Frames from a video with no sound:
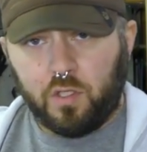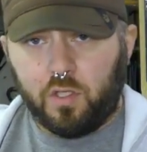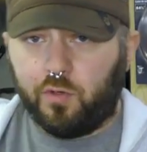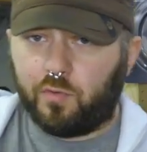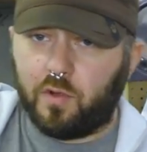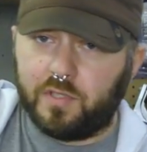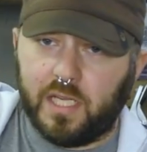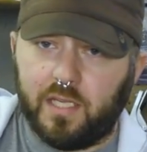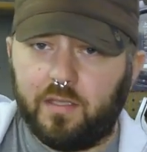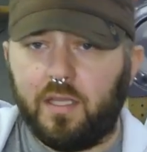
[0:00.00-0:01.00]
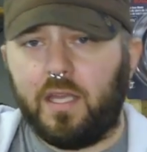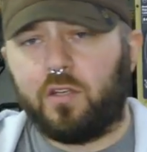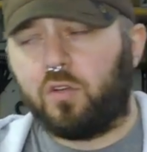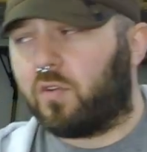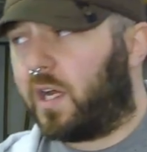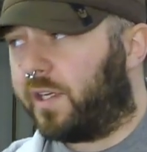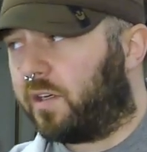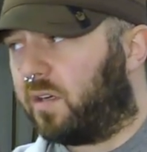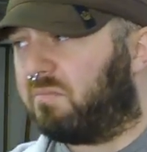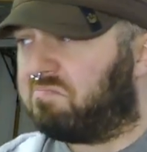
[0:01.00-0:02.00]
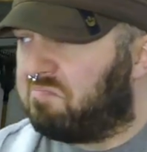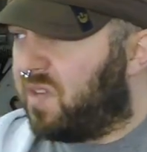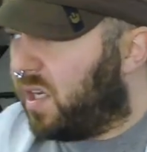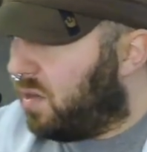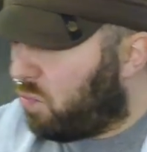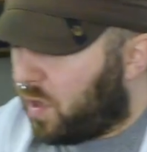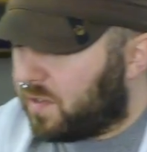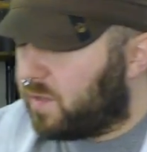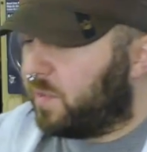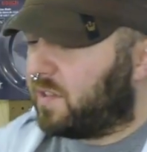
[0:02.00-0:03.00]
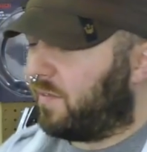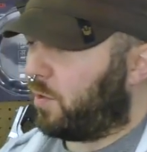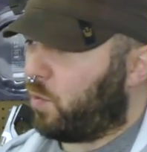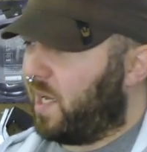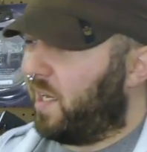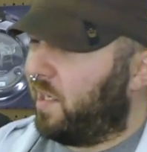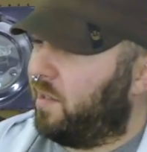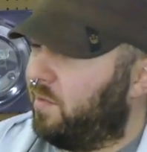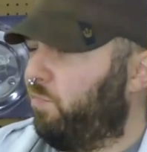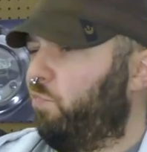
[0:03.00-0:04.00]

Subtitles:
you rotate the angle grinder in one specific way,